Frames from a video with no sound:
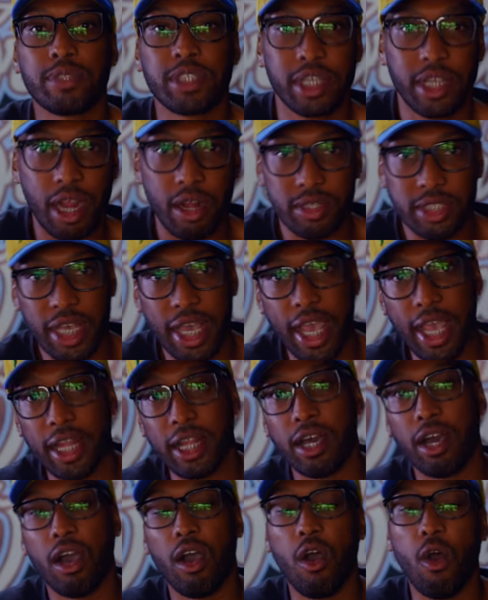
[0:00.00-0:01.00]
to
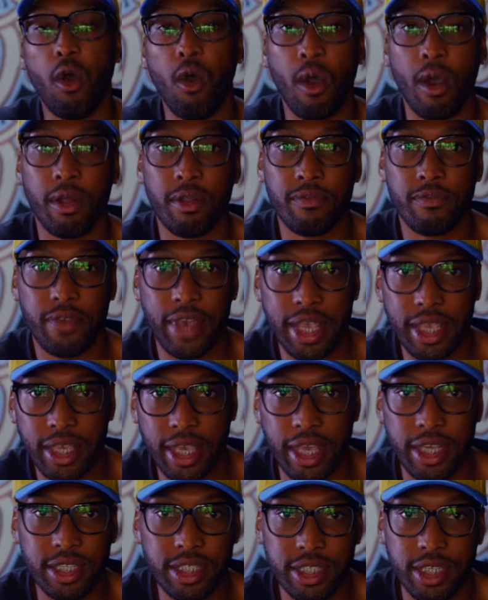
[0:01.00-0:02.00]
Cartagena on
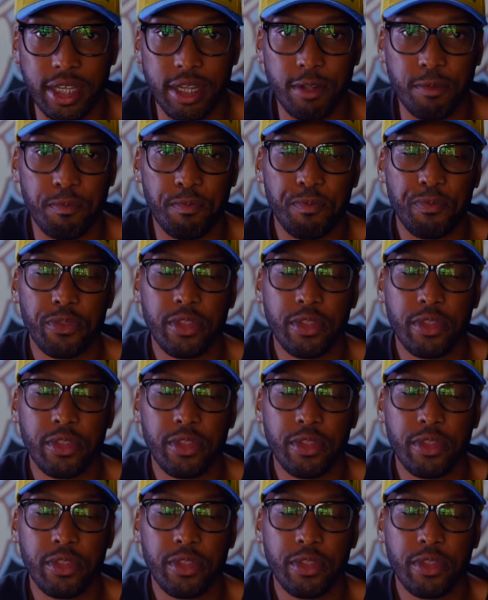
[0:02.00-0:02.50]
vacation.